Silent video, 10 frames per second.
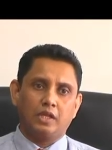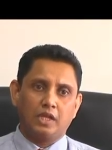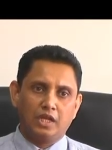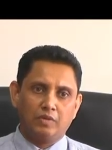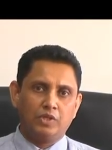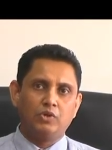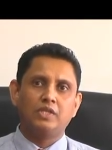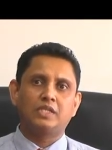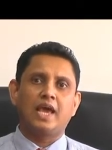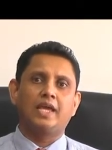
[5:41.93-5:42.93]

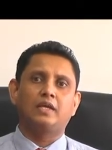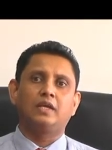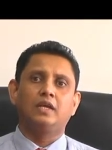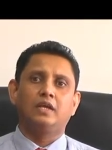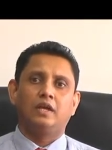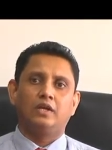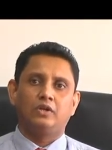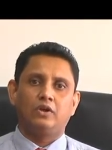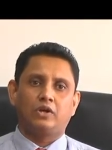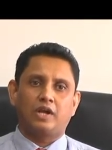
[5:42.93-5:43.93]
individuals like
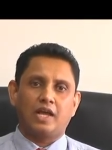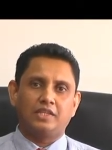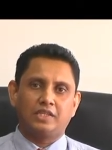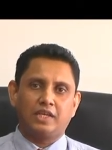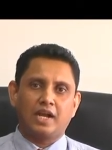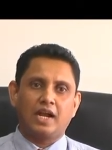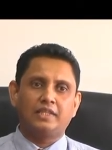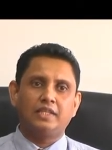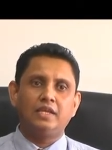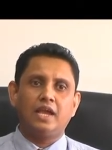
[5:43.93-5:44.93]
Dr.
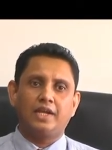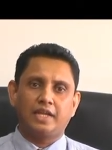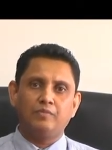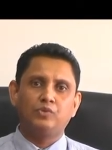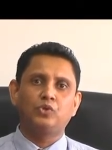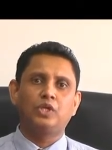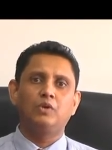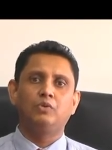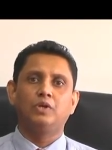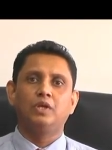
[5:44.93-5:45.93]
Rajasenaratne attempts to
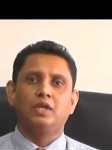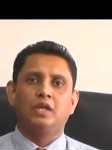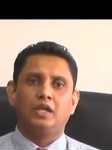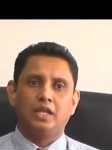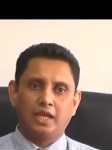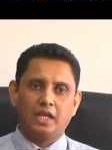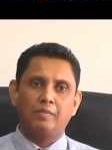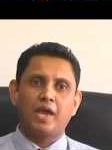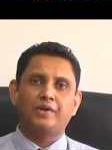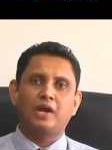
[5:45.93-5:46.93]
give
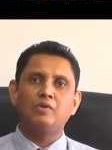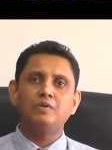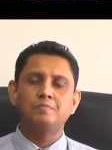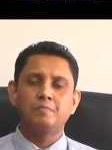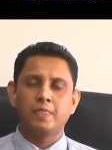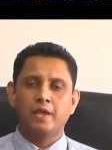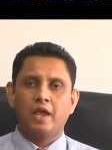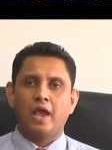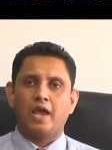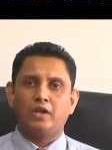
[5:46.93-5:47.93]
legal background
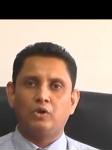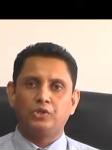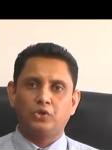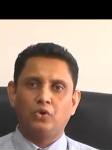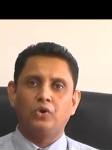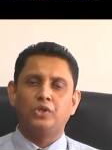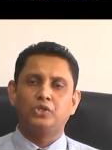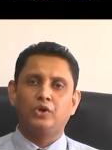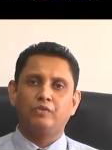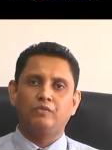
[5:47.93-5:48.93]
and also
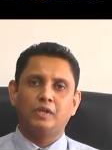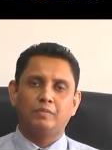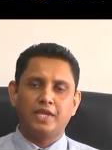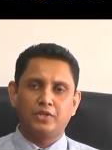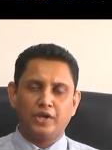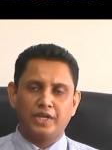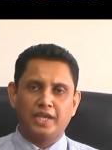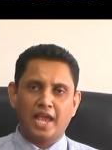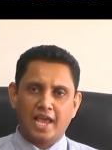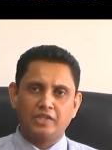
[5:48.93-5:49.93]
will be
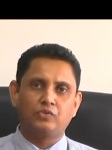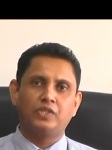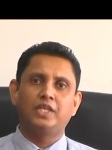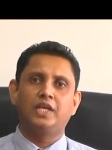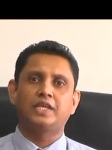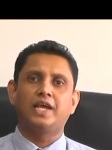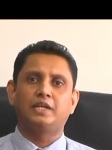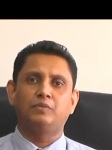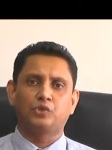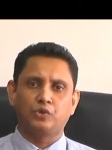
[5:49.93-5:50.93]
joining hands with the
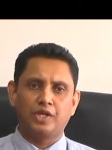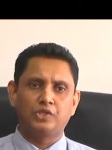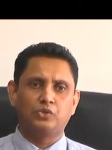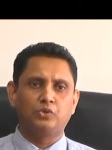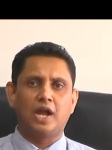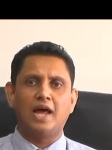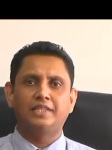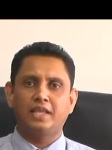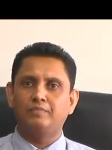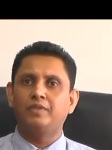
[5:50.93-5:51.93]
SITEM students to
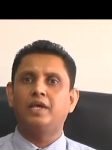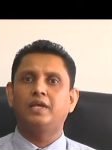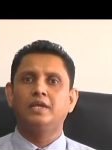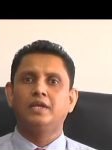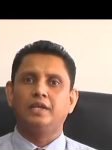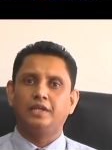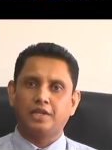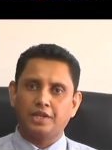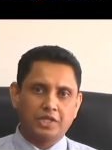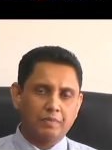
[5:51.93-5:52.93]
grant them the
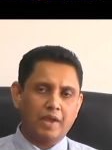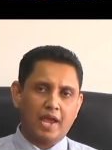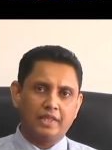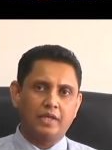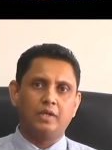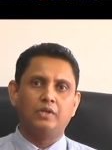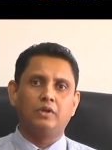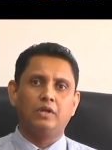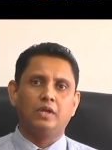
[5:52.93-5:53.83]
internship and the